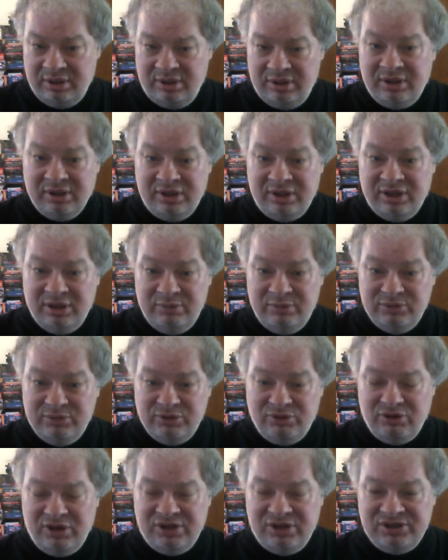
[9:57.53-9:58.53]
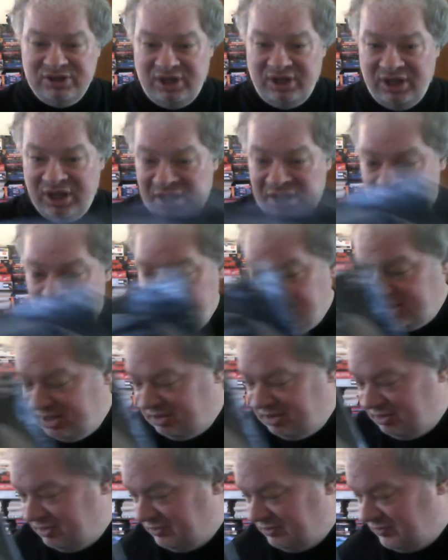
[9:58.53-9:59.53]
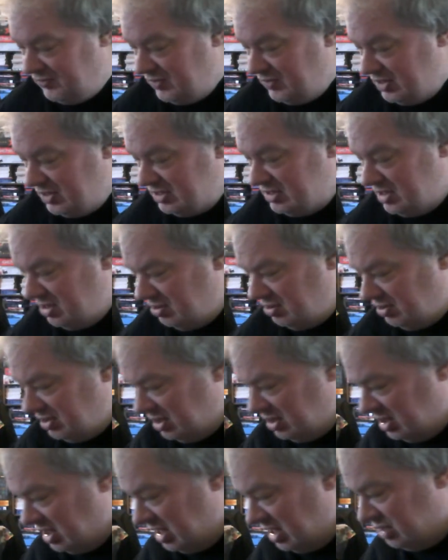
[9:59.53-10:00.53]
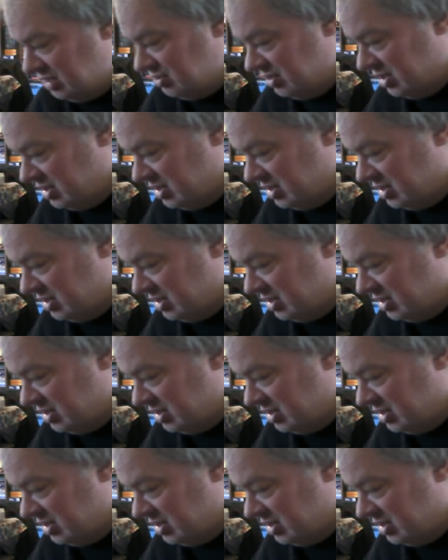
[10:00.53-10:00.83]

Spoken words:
comes across a lot of sealed LaserDisc